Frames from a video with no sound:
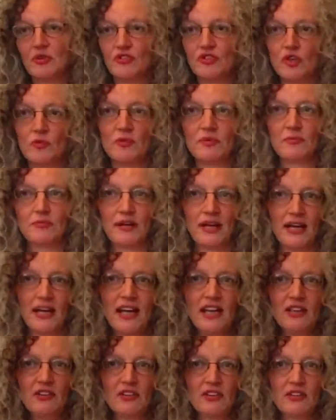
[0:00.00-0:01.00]
to the German
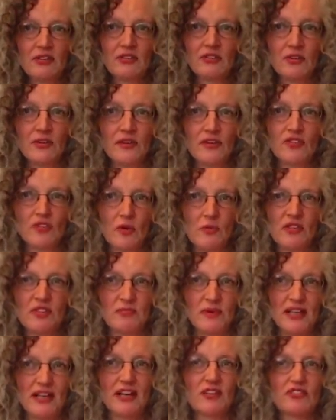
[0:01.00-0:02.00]
palate. Yes. So the
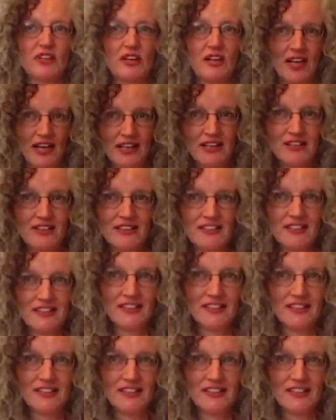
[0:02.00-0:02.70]
Germans might actually like it.